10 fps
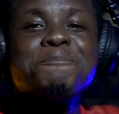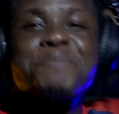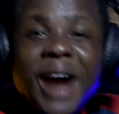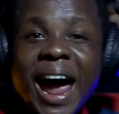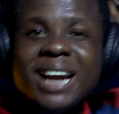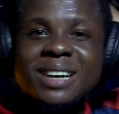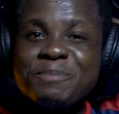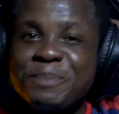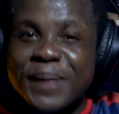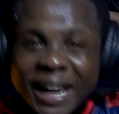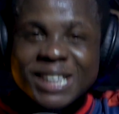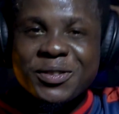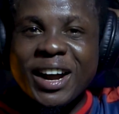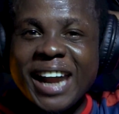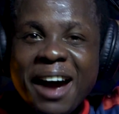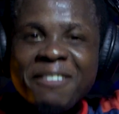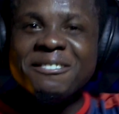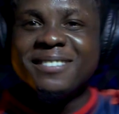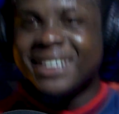Brian, preach for them.